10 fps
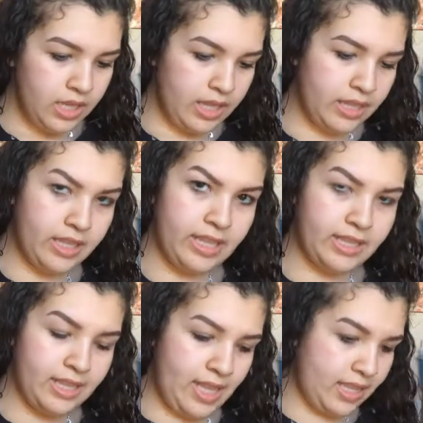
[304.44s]
And then
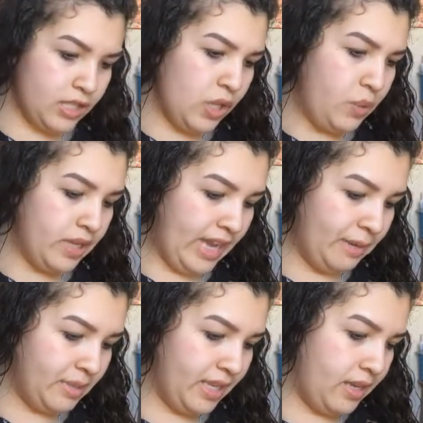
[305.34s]
like the last clothing
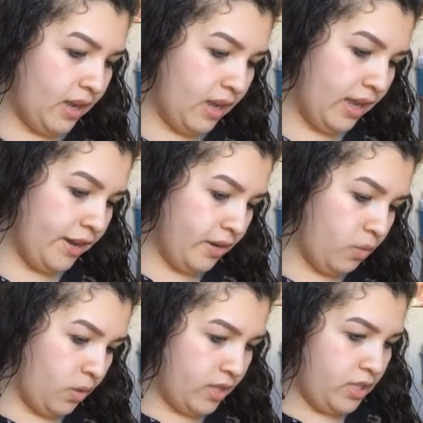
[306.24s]
items I got, I already
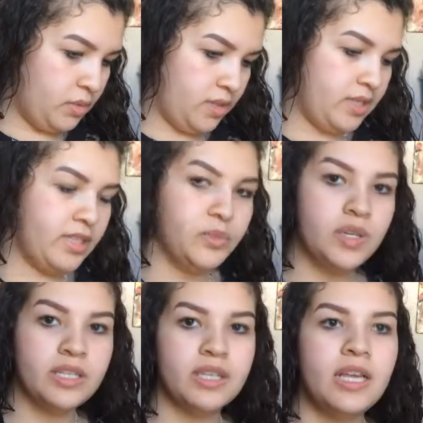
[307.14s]
wore this one. These
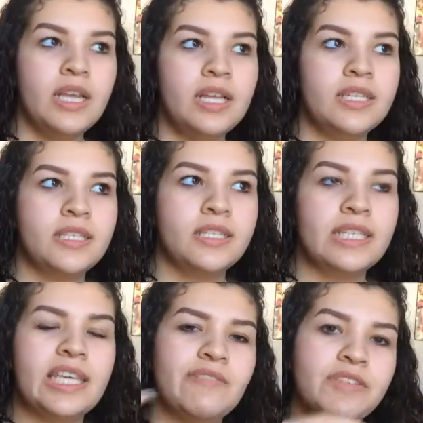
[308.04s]
weren't
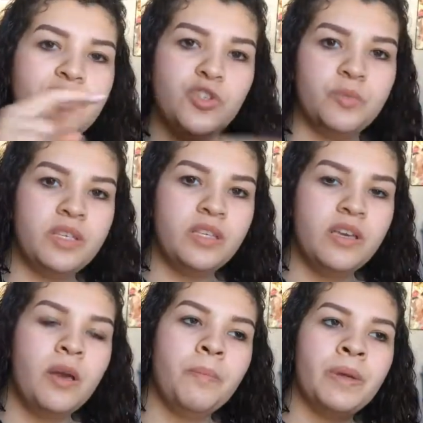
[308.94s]
gifted to me,
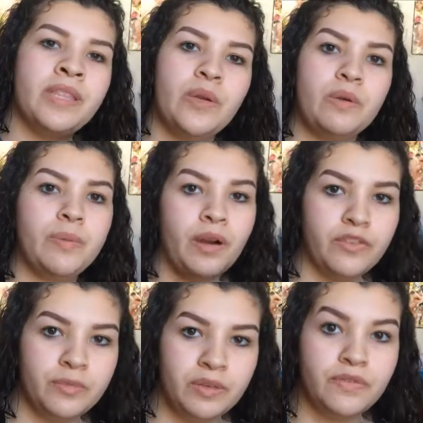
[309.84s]
but they were bought
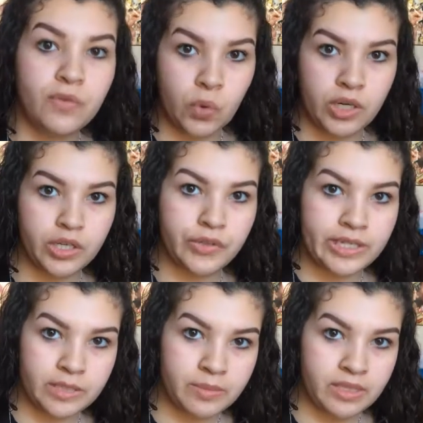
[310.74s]
for me for
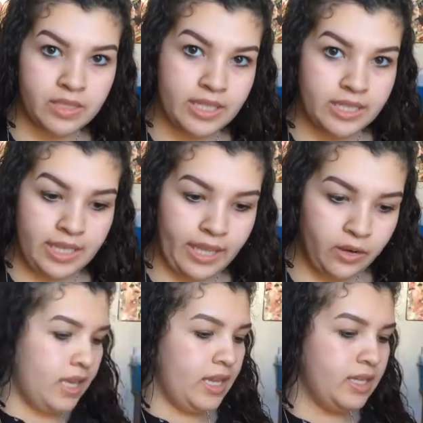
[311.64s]
Christmas like day
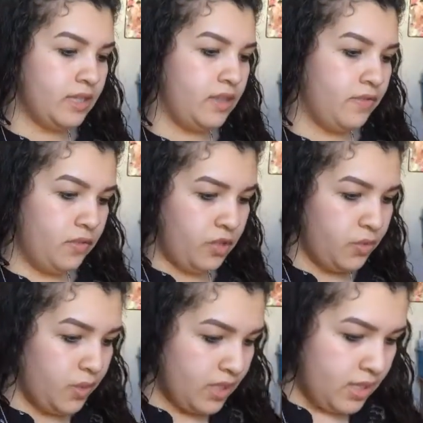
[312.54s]
and the
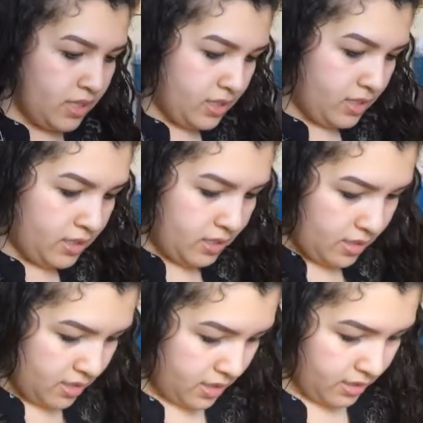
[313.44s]
first one is
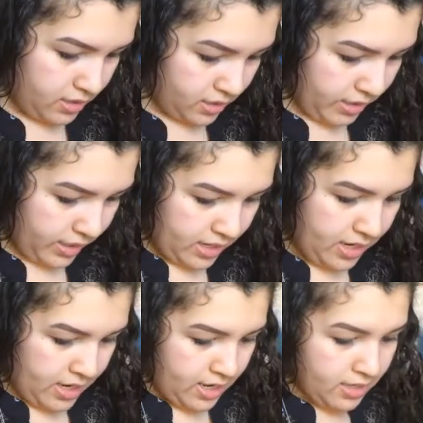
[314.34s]
this like
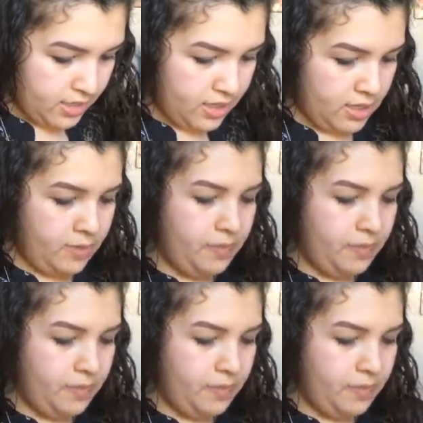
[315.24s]
knit